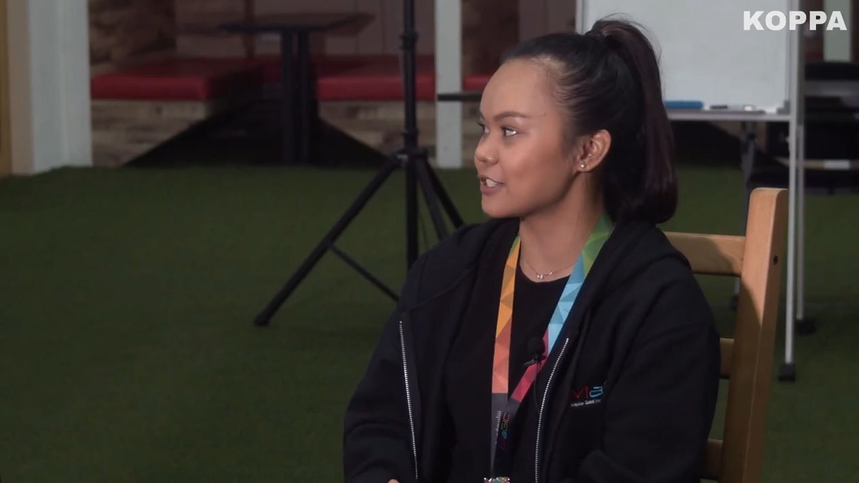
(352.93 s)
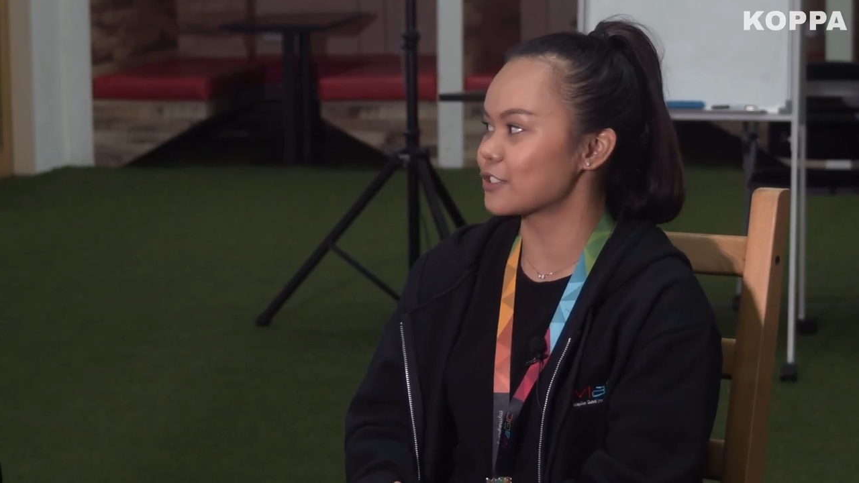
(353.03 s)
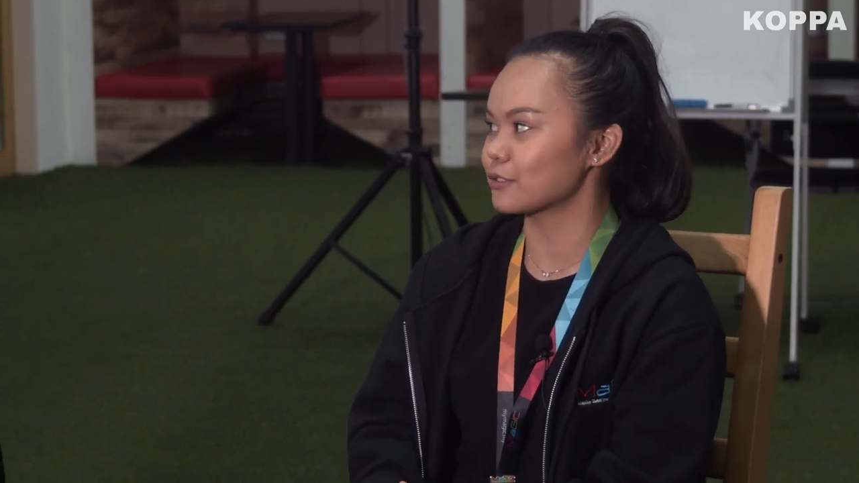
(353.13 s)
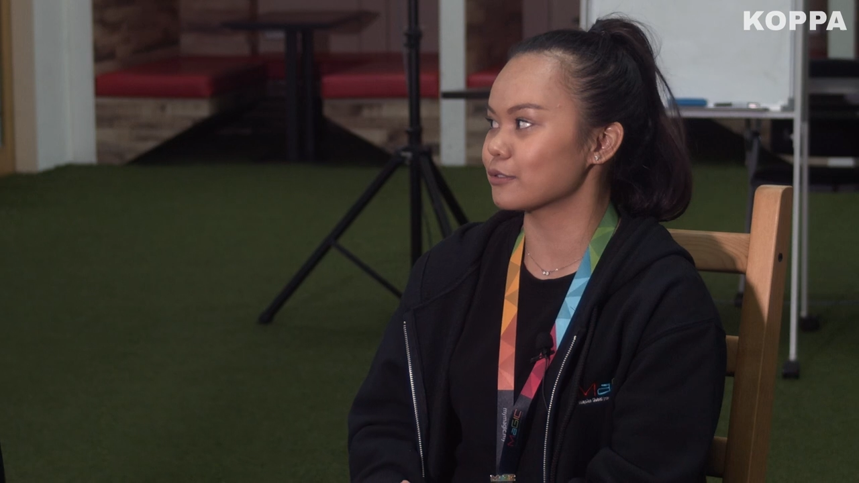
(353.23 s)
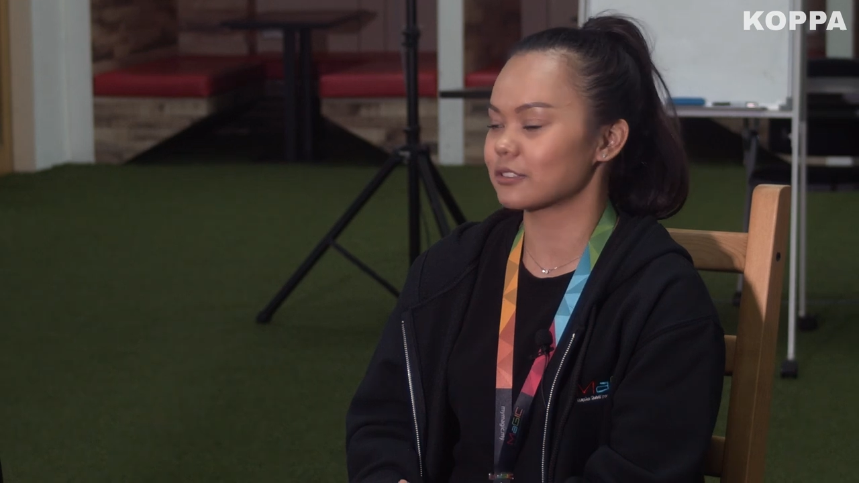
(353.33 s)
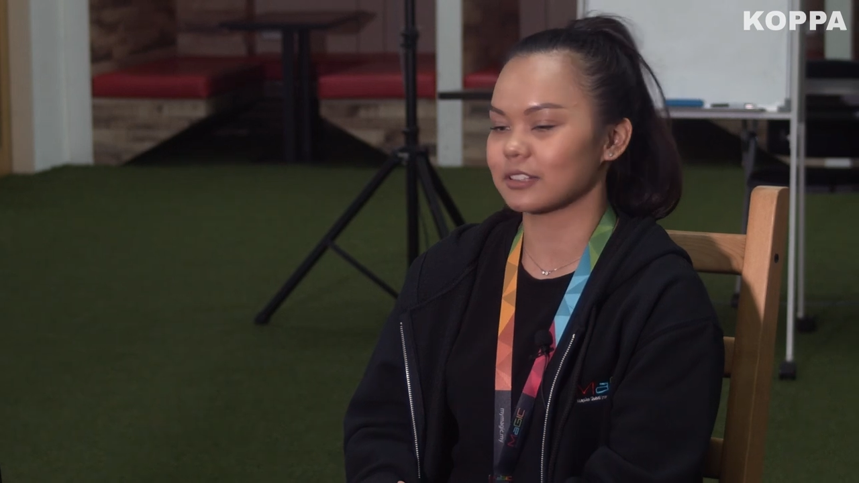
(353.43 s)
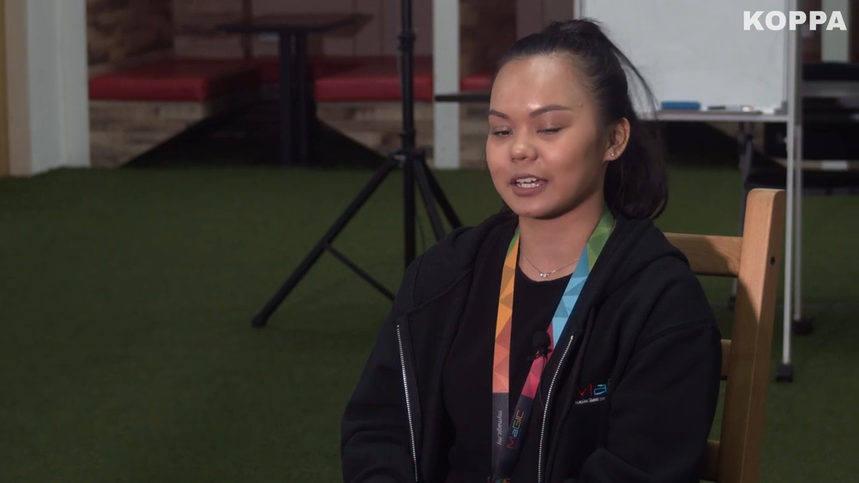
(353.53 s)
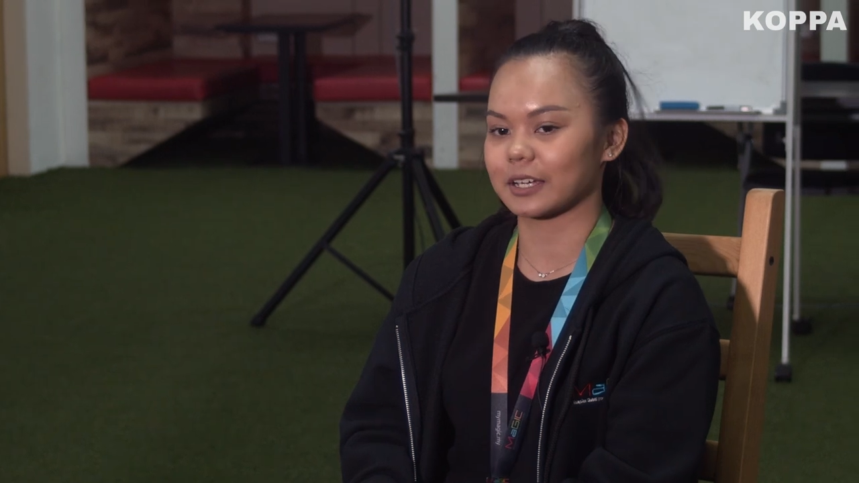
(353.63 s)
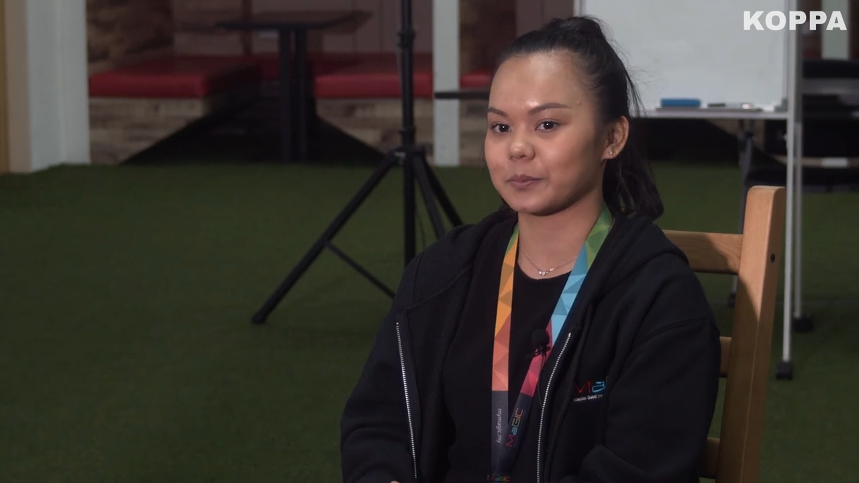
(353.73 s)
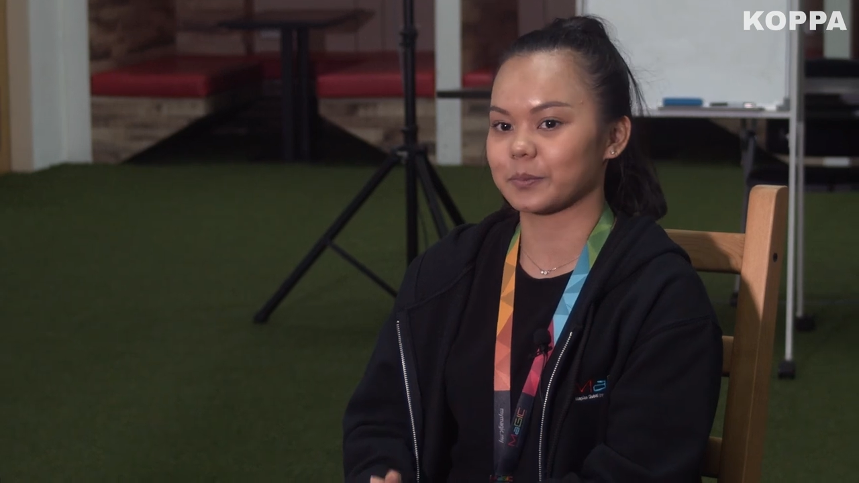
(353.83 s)
teach you to
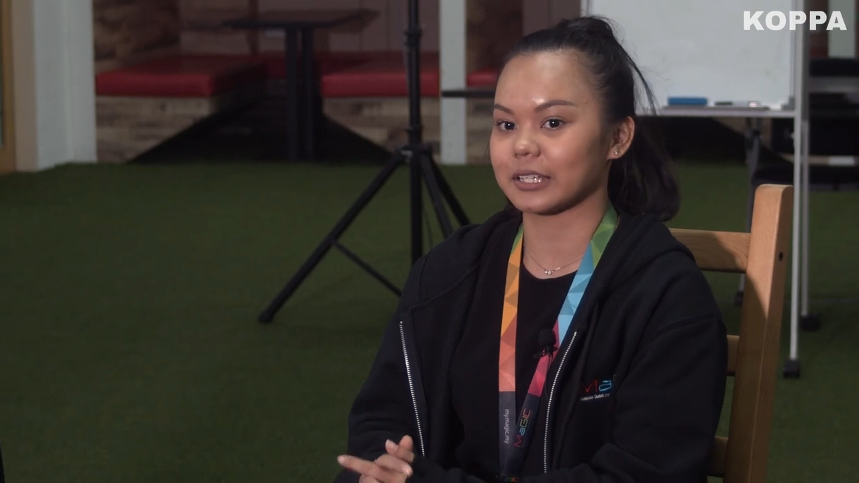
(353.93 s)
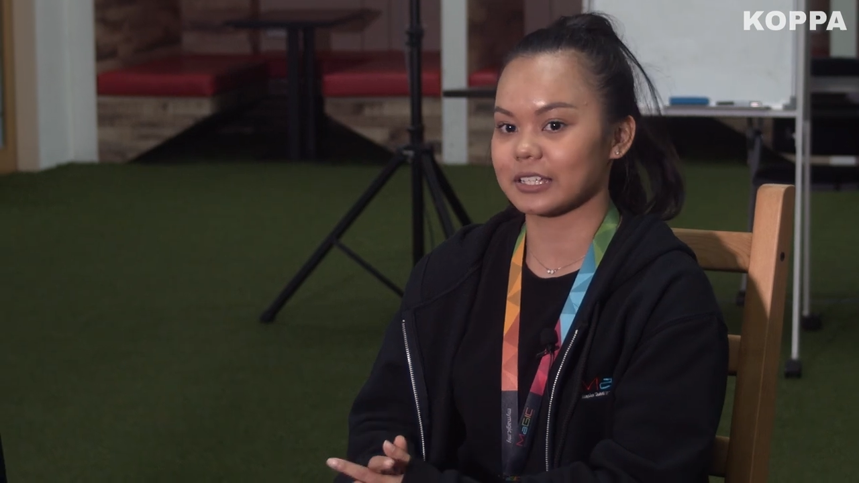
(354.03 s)
like